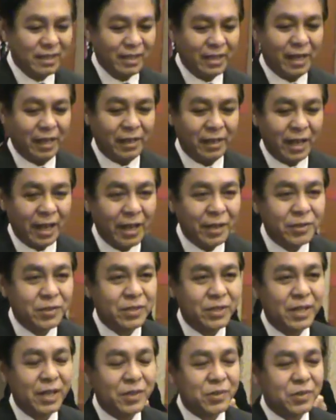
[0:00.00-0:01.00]
in each
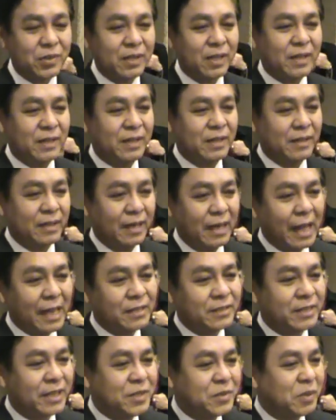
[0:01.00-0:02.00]
session. I think the
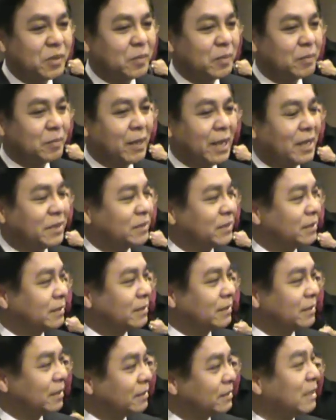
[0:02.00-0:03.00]
last session we passed
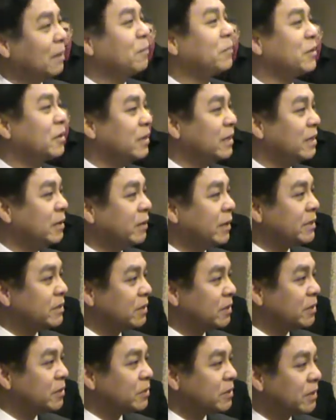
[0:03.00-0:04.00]
some 30
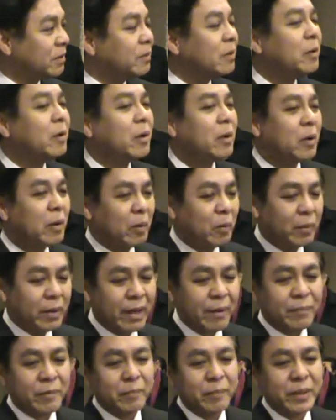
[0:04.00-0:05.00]
resolutions. We
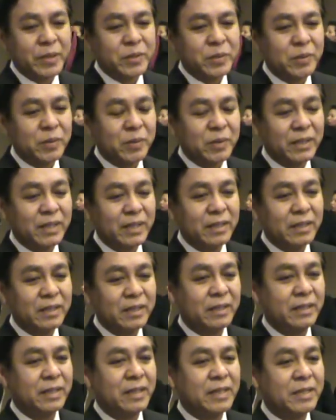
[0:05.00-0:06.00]
have to make sure
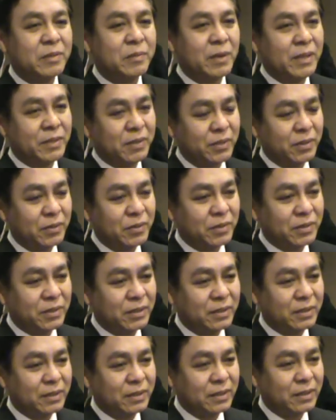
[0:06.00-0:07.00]
that these
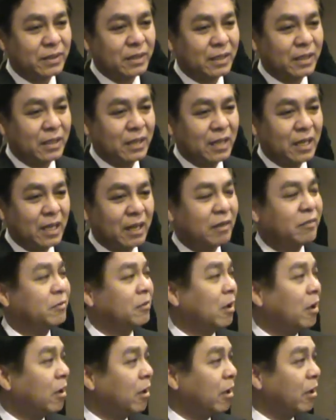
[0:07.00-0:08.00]
resolutions are
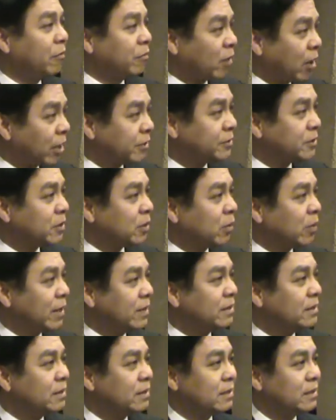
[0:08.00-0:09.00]
of
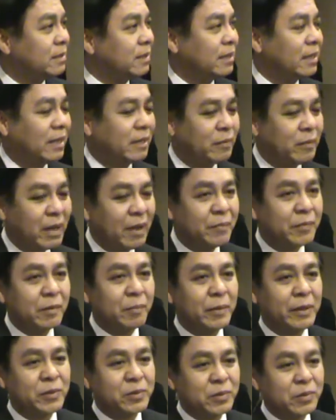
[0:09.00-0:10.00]
consequence. We have to
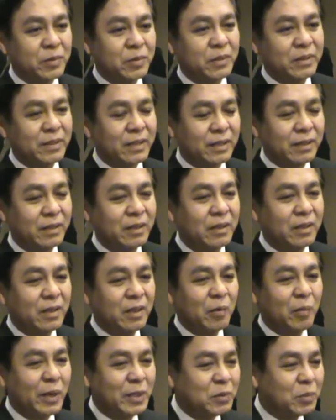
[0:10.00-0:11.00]
make sure
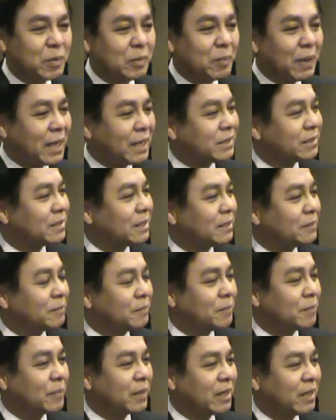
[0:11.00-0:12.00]
that once we pass
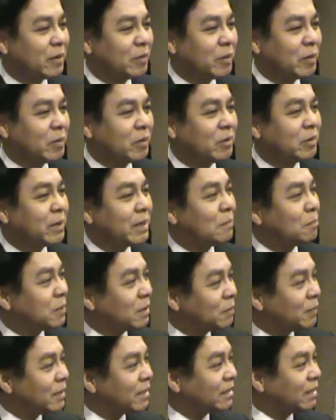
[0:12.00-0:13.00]
them, we will
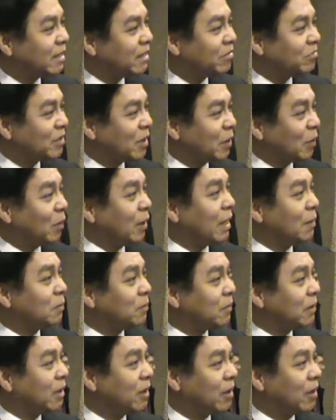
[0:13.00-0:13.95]
implement and follow up